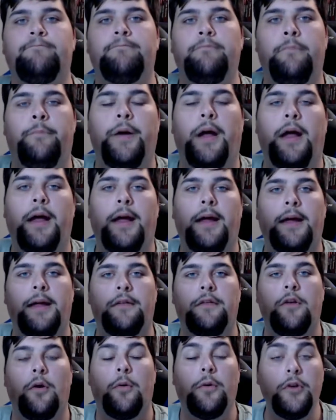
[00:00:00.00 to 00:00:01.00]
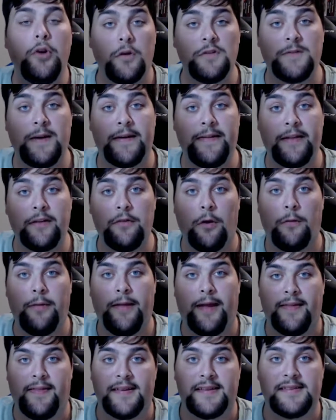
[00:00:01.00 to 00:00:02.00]
But no one knows why they grow
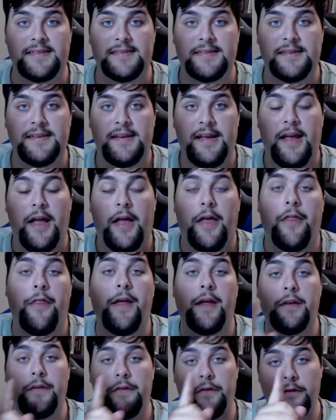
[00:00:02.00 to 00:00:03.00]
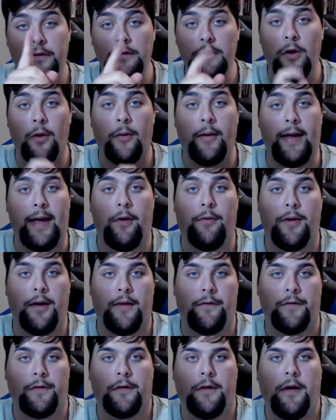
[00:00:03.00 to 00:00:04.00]
like this. They do know,
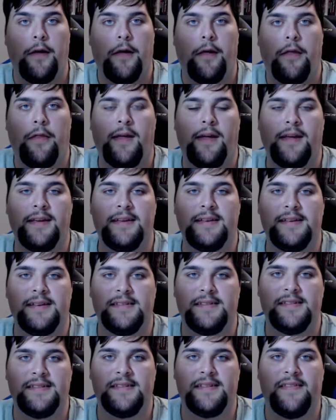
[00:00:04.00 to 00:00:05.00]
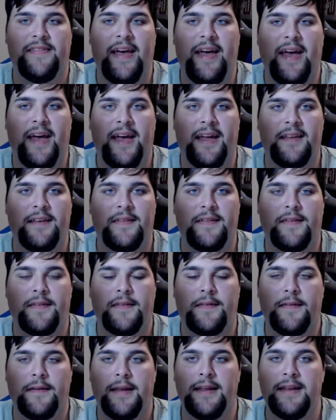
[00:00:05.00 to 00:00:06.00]
however, that it